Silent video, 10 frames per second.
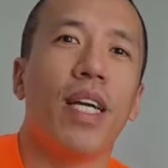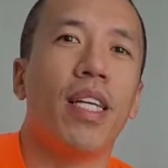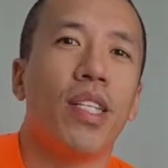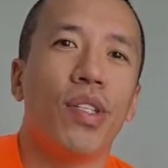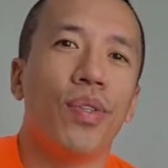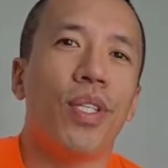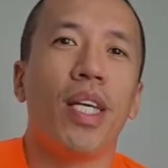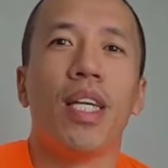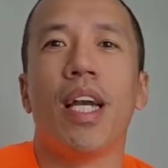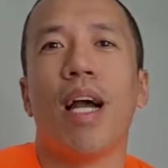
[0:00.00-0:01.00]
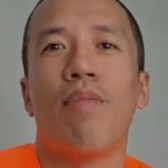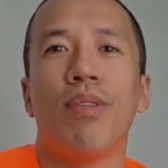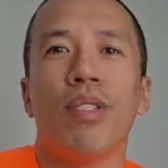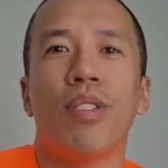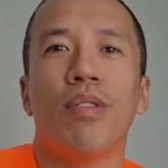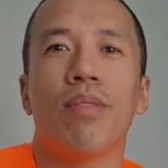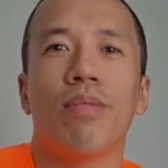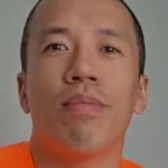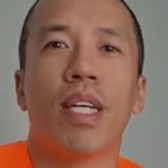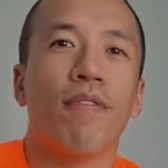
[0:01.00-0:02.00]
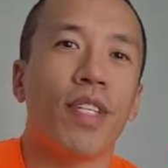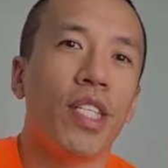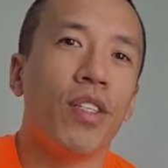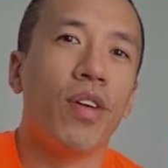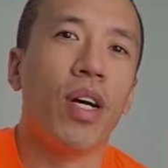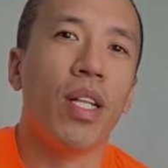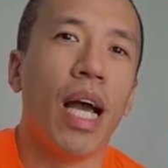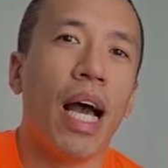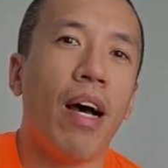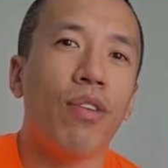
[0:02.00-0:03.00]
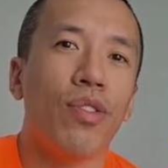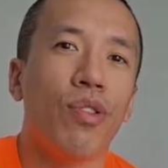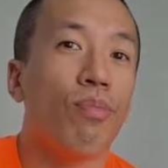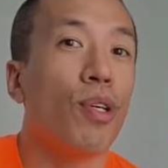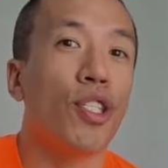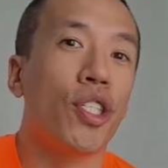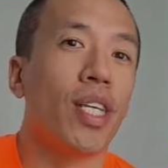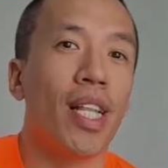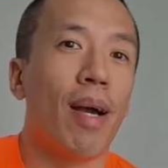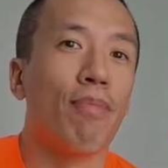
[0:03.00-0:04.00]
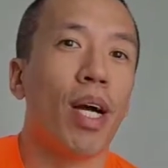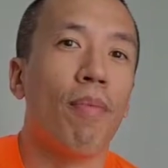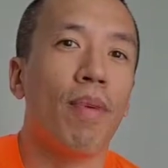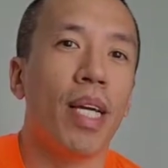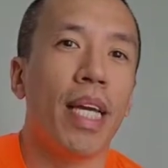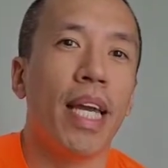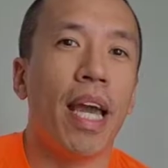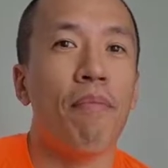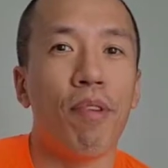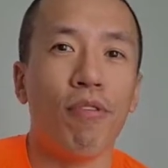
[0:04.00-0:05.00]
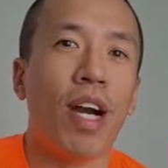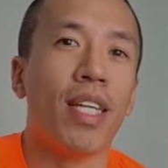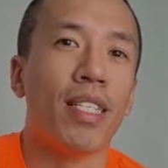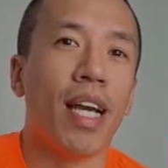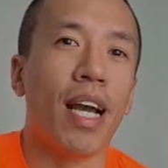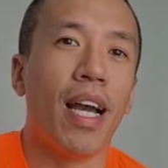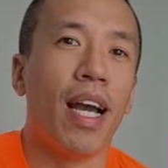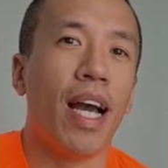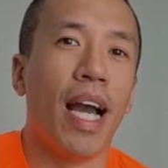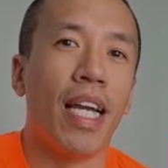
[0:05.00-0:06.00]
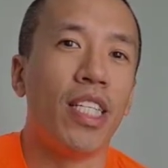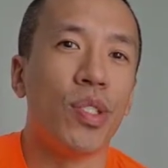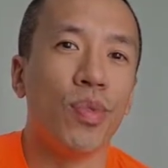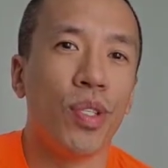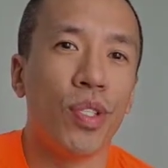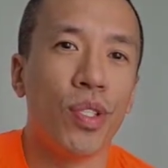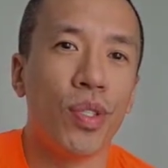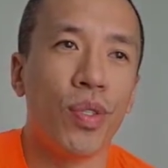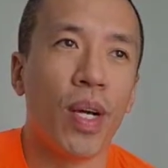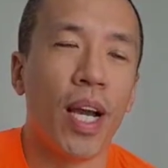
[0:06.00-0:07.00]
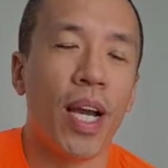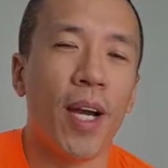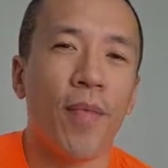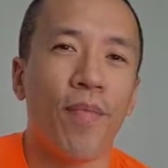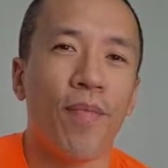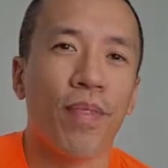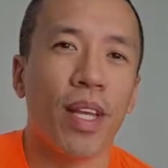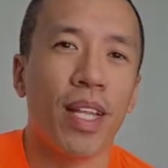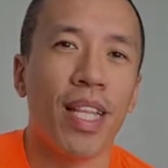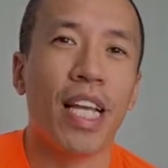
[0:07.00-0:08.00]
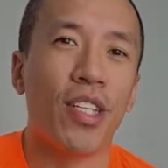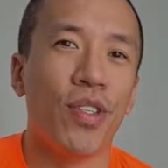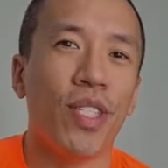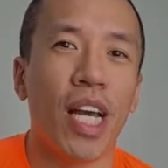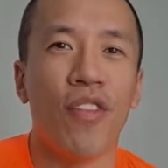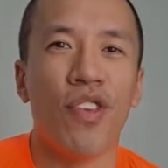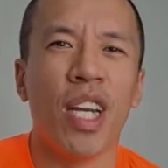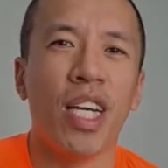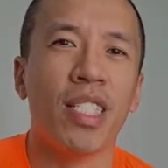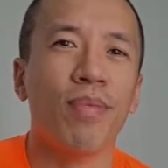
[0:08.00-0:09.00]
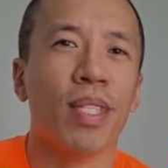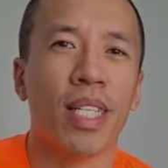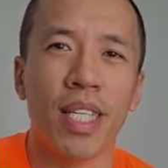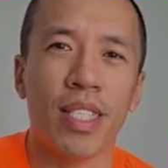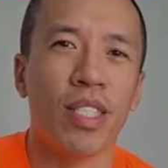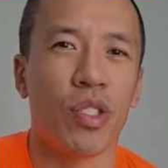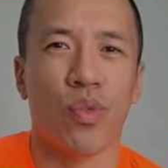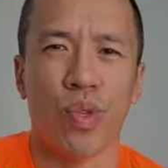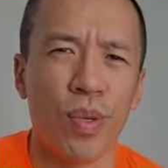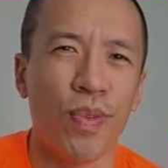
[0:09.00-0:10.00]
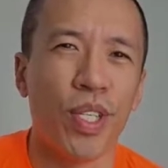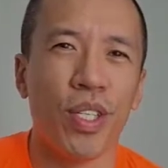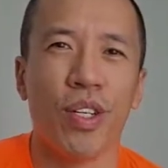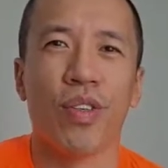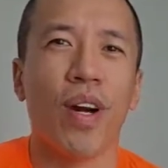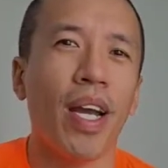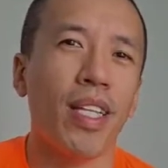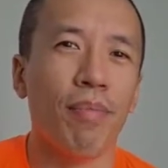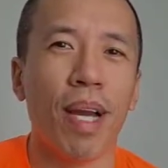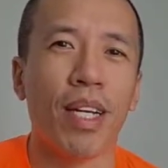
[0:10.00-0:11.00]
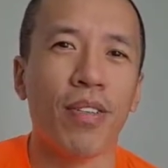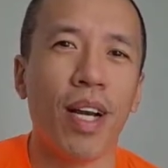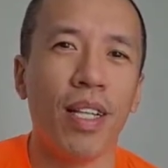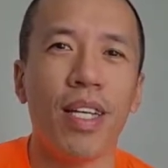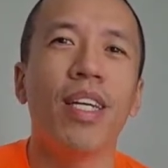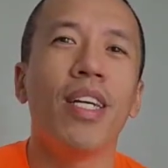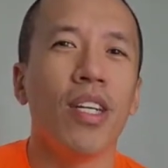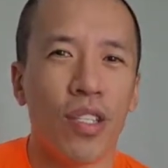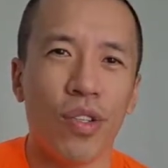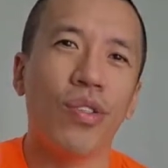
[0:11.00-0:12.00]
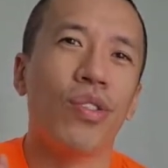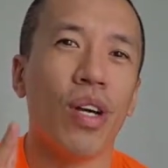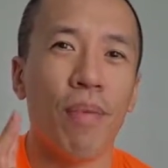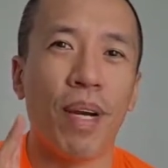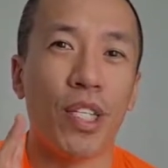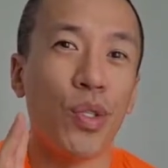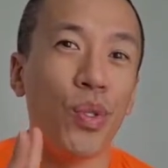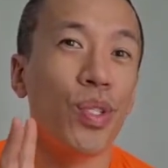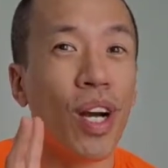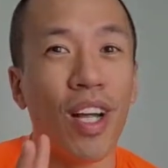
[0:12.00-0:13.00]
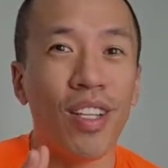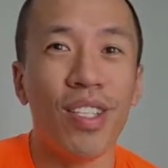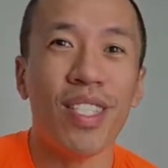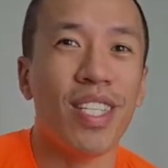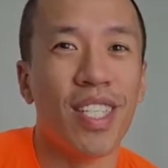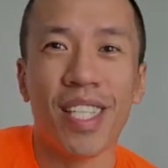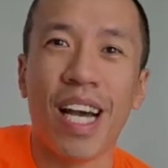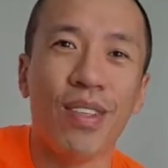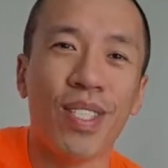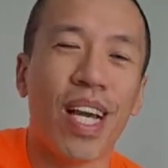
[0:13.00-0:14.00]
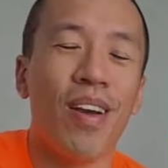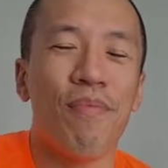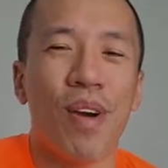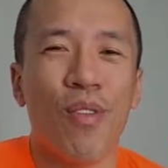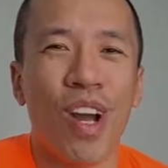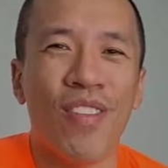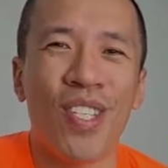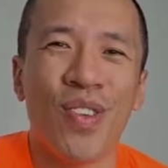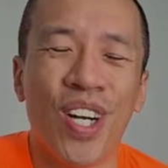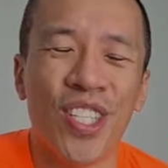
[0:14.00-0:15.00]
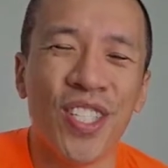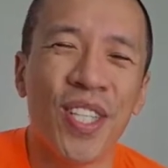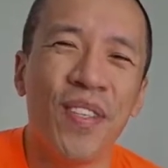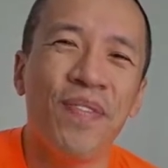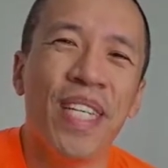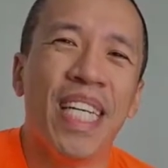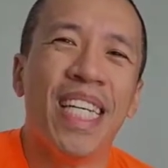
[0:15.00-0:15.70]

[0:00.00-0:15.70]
and today I'm gonna make a video on how to purchase a laptop. And before I start, I just want to let you know that if you hear some kids screaming or crying in the background, those are my two toddlers. They're just outside and my wife is watching them.